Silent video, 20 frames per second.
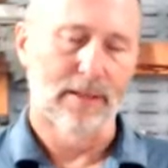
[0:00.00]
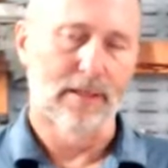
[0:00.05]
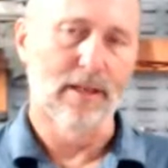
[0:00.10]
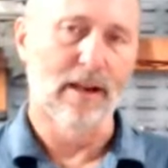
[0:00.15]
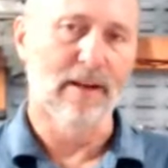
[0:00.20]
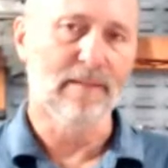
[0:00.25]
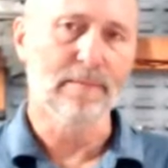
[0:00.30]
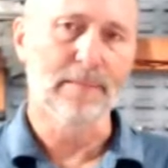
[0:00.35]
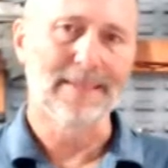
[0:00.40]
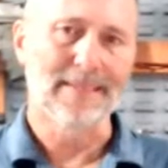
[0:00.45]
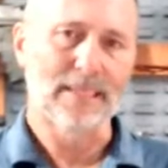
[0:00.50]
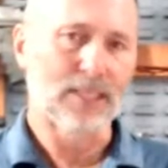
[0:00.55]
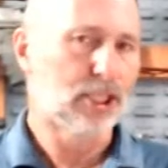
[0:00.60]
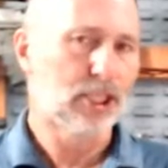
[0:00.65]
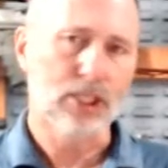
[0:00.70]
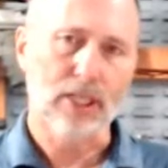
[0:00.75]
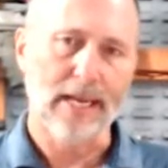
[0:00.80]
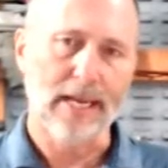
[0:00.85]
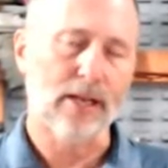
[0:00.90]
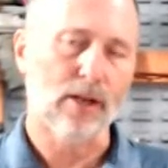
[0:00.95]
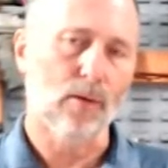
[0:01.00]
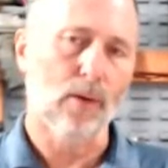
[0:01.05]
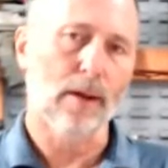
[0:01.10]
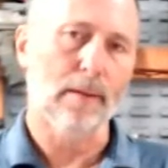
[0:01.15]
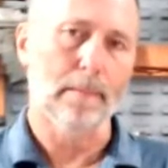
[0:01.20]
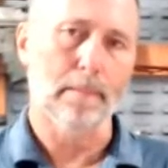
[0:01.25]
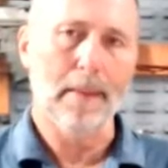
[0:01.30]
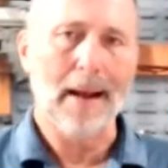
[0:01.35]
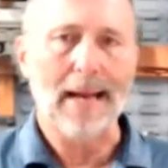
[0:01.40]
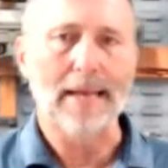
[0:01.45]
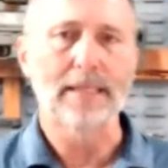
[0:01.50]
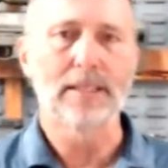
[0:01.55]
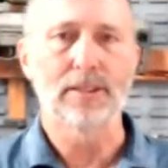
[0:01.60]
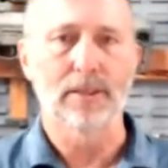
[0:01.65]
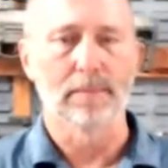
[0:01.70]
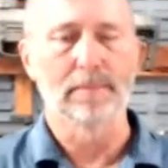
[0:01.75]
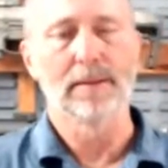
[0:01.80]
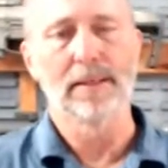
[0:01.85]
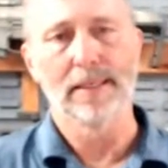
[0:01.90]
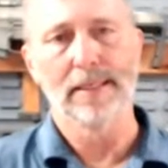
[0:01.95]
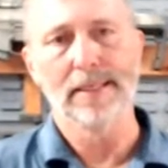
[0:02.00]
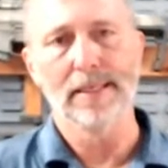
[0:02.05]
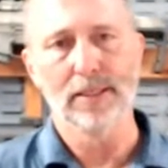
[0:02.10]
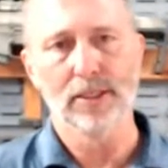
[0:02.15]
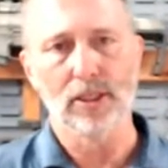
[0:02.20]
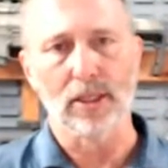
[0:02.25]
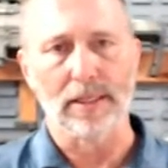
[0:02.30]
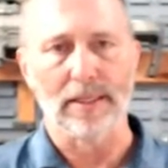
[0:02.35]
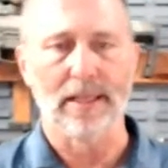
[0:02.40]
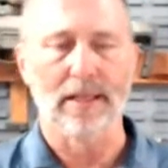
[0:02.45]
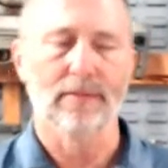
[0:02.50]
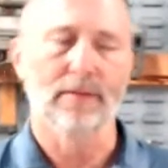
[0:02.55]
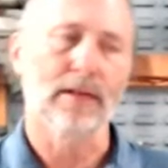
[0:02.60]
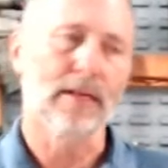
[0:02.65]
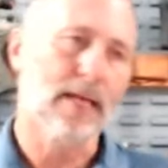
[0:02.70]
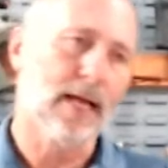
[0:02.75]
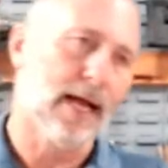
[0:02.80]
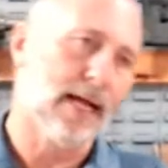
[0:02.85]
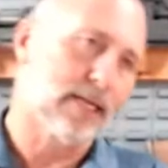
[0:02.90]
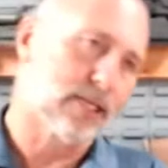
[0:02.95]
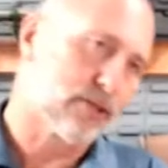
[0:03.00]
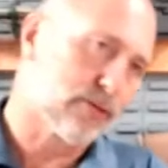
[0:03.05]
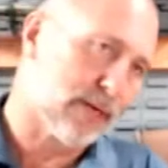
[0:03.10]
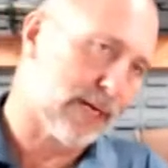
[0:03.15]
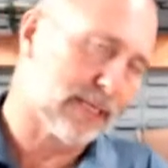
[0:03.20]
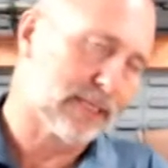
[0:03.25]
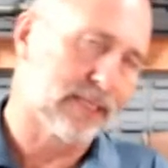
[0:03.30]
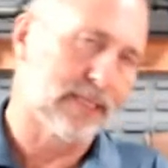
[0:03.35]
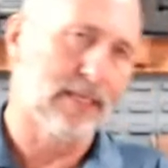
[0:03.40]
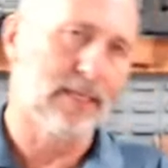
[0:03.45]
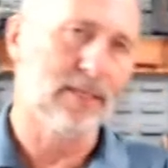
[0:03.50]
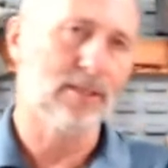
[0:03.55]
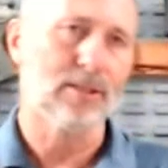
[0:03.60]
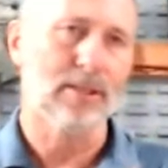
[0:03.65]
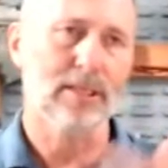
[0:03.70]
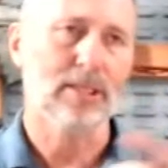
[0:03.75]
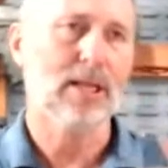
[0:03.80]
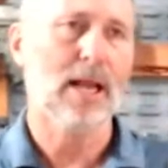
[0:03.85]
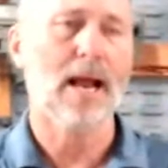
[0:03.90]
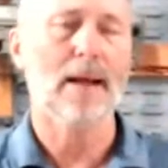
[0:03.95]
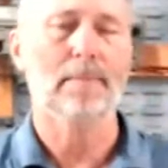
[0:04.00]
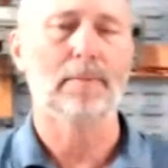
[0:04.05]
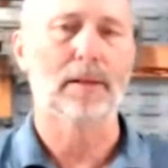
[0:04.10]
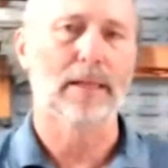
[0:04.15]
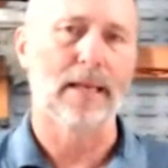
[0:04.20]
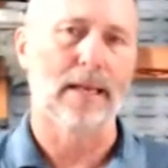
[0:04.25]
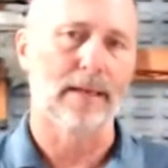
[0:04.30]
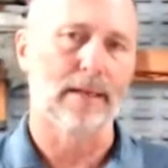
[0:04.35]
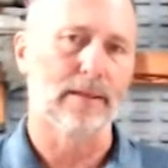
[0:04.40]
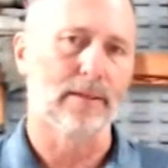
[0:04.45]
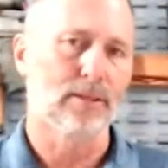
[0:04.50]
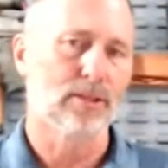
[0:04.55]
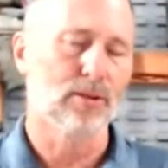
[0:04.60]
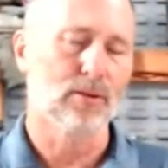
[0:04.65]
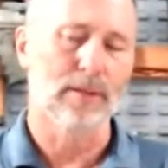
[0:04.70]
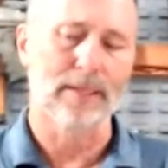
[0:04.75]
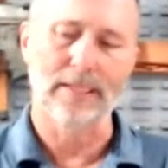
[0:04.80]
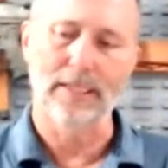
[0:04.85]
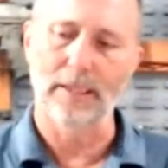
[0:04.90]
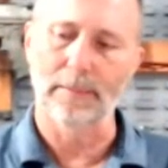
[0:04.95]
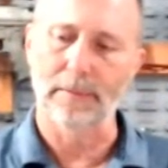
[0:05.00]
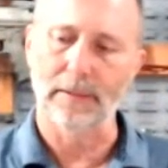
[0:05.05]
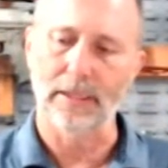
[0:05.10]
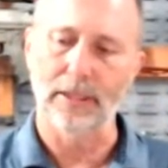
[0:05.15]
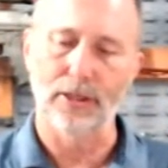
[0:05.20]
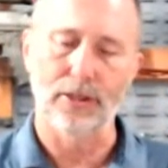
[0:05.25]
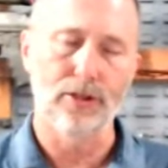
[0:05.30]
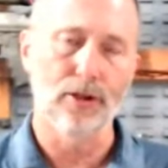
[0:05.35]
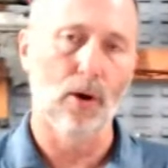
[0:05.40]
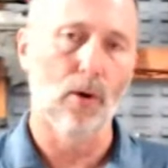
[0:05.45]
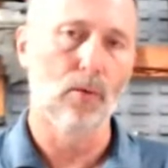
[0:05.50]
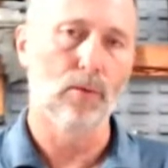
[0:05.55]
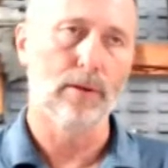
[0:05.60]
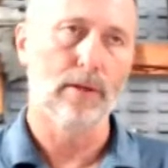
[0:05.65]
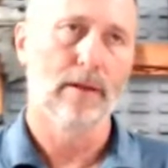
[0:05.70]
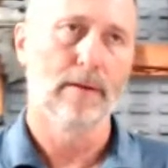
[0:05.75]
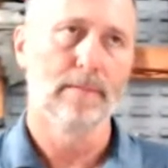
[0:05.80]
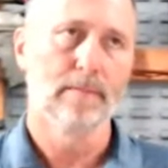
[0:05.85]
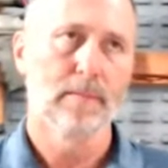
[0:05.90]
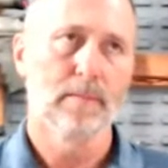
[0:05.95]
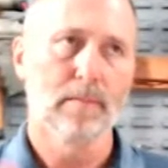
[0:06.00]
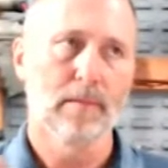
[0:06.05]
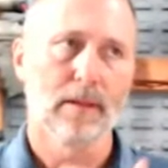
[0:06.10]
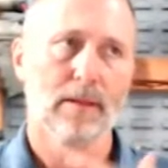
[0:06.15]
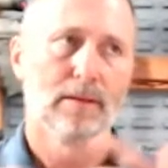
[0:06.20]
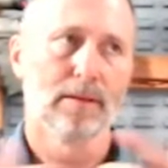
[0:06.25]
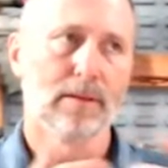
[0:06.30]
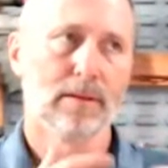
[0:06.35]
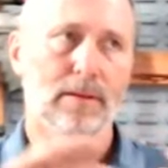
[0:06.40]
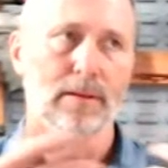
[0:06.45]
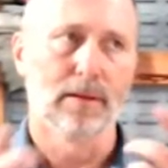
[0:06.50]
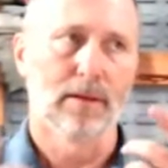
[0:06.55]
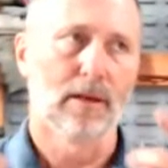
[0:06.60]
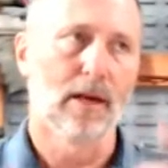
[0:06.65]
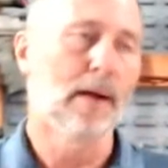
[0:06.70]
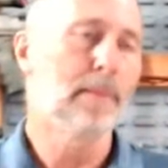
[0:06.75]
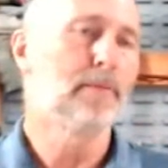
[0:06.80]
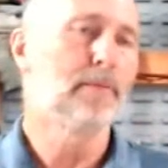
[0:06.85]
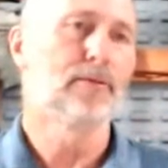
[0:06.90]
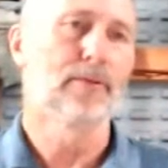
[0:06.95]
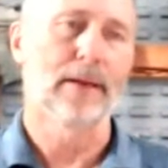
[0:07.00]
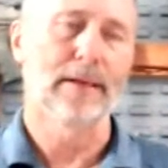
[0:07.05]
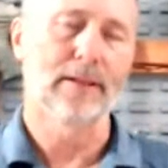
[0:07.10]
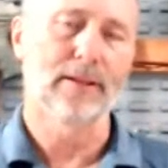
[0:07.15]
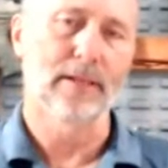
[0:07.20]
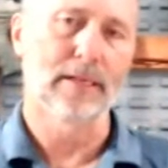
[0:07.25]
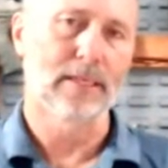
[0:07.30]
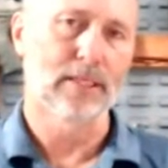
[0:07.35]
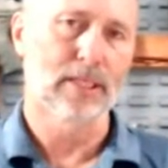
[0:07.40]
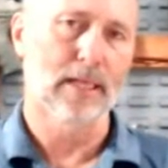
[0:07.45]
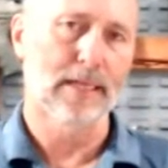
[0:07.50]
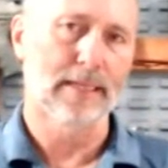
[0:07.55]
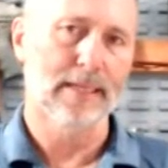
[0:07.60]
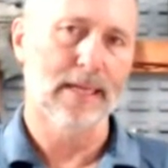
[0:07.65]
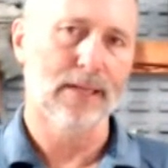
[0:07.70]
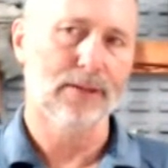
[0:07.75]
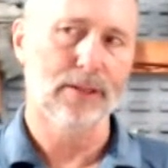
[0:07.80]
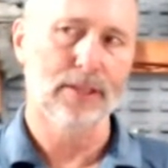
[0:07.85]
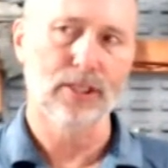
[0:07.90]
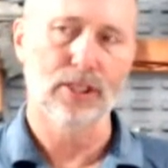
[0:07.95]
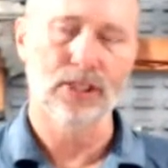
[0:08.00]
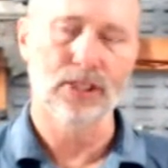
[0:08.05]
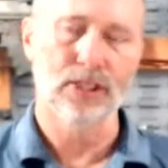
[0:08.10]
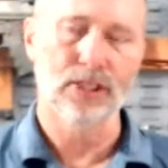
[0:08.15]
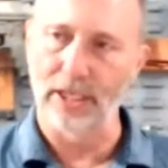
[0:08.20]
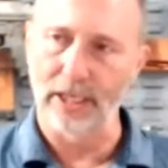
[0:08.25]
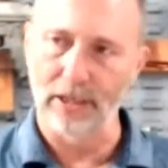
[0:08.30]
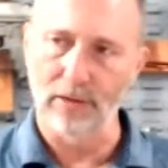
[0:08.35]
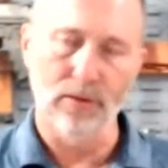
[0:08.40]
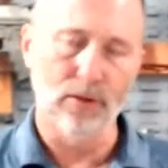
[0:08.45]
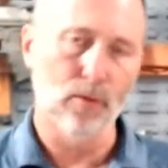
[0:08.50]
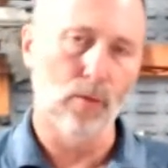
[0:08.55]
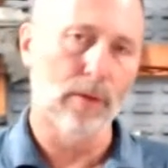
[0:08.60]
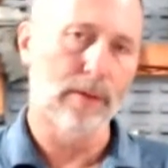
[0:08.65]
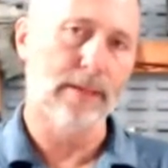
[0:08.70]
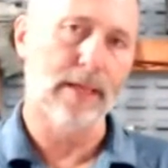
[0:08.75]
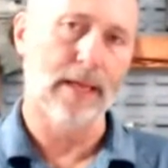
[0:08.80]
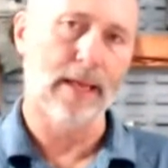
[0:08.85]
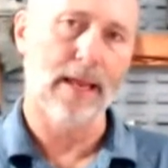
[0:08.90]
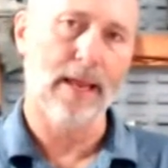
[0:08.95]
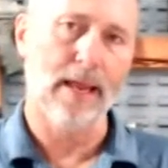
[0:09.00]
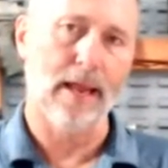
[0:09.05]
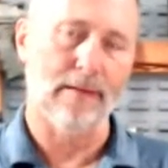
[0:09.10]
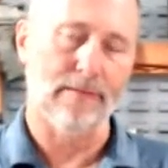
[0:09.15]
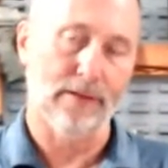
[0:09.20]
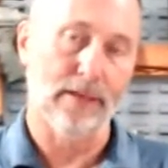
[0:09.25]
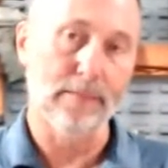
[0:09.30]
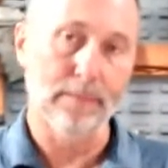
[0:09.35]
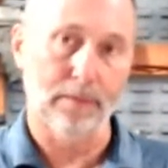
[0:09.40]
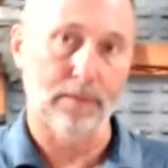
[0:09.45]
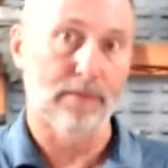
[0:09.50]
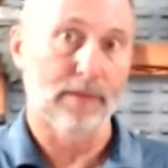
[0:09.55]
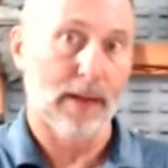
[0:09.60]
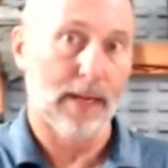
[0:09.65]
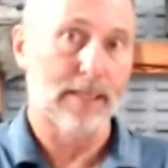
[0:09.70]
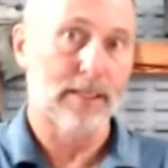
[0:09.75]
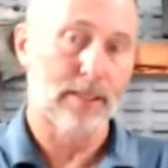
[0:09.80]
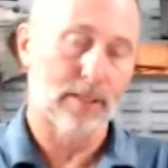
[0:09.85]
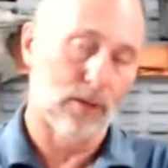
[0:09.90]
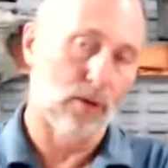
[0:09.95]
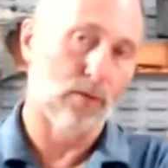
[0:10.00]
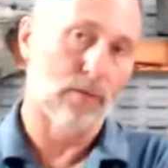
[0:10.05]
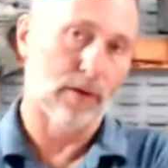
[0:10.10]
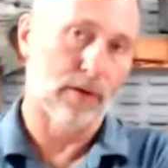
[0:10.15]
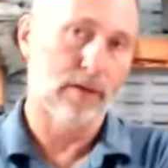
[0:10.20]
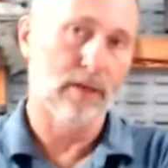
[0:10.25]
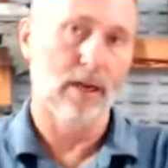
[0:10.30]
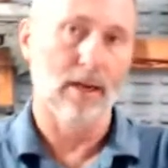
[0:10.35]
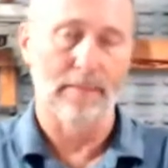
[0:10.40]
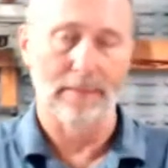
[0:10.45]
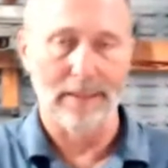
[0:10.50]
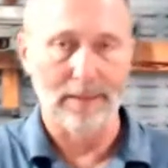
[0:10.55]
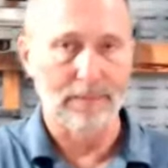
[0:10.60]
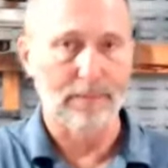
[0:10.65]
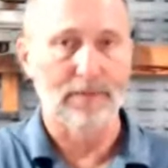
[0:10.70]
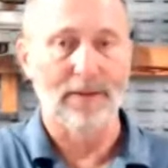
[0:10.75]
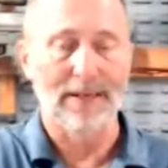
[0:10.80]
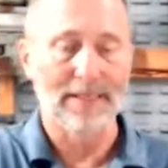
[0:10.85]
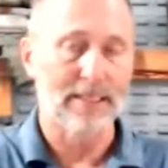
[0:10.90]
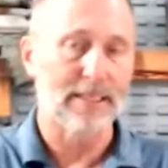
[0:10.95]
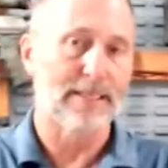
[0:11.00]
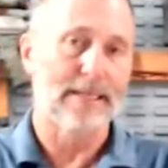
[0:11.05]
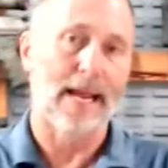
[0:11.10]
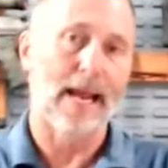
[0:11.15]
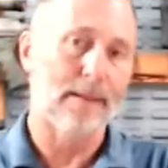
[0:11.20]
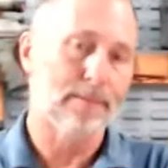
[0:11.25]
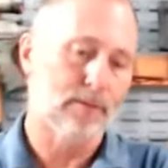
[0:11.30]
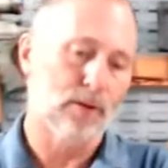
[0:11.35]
government just can't go out and buy something easily. They have to contract it. It's complicated. So they typically don't upgrade things like that. They just deal with what they have, improvise and overcome, improvise, adapt,